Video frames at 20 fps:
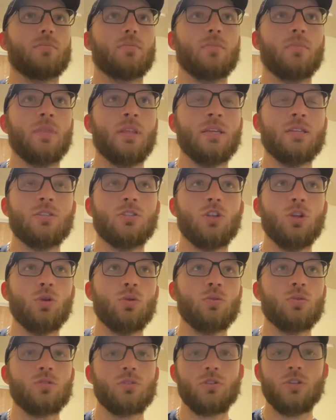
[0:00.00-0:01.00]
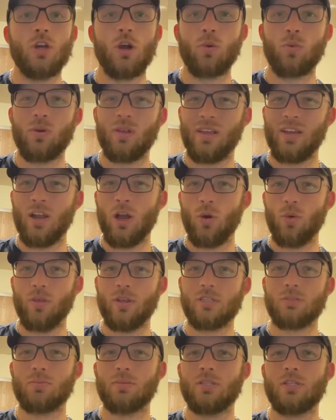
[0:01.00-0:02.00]
these students don't really know
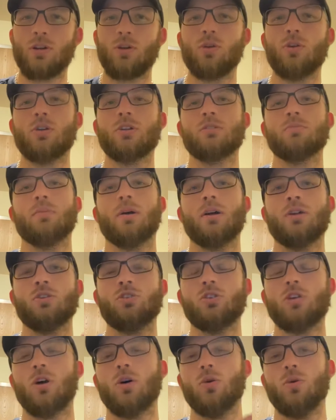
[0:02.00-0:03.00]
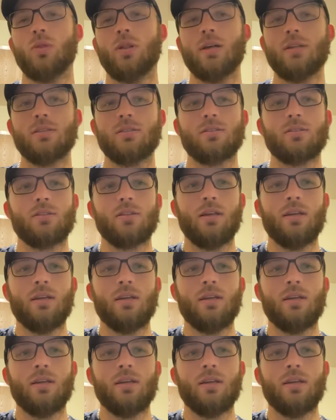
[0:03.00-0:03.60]
this material as much, so let's